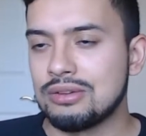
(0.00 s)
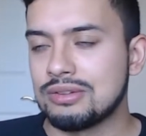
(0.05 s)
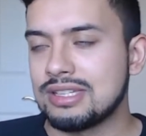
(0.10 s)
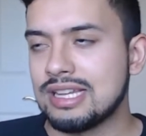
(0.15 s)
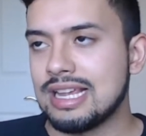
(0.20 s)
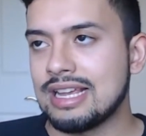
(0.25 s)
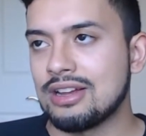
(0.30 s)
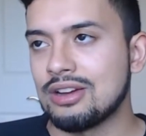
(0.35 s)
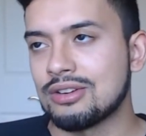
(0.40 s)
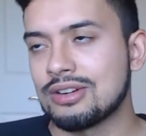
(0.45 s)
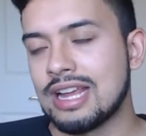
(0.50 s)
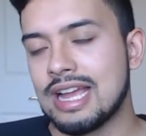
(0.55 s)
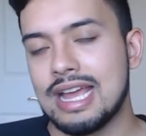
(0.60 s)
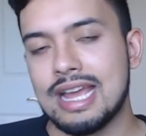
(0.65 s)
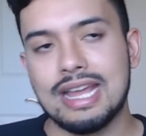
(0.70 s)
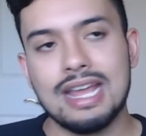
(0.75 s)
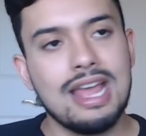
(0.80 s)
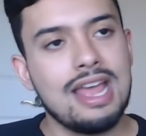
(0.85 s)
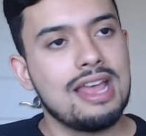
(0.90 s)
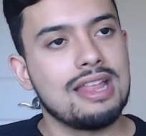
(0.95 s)
saying,
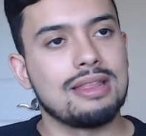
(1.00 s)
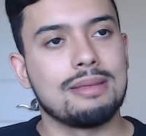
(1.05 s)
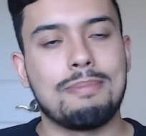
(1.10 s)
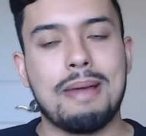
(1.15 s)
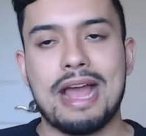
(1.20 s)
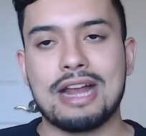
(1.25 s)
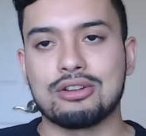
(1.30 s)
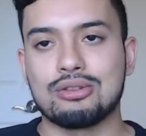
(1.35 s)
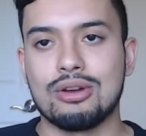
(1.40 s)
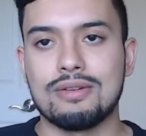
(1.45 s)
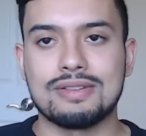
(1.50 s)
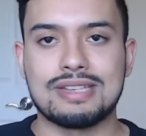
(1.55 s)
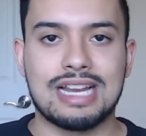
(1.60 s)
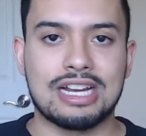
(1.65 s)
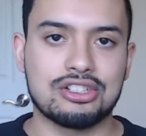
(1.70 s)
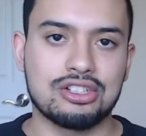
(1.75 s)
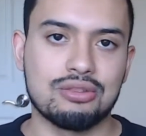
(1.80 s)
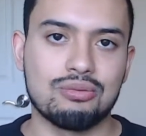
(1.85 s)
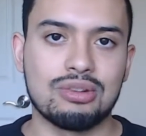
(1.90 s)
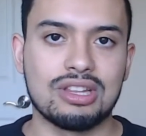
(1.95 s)
okay, the Pac-12 is
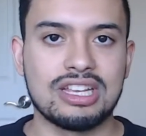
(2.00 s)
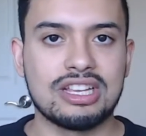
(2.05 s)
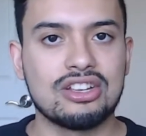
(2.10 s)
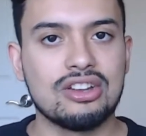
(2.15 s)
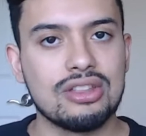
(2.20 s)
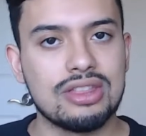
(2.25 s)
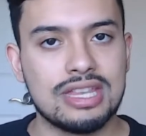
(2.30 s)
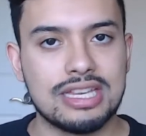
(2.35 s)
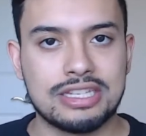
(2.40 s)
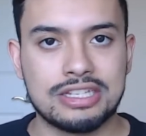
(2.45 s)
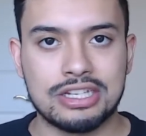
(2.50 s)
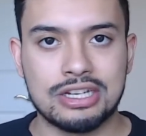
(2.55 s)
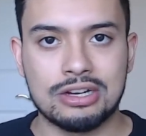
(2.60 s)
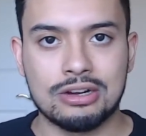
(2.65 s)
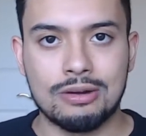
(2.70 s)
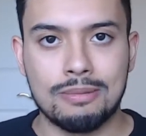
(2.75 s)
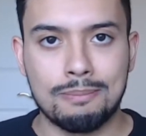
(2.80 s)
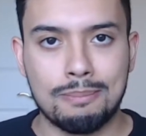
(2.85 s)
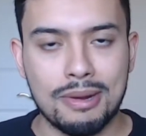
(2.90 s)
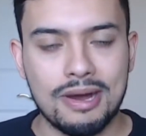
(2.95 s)
actually really good this year.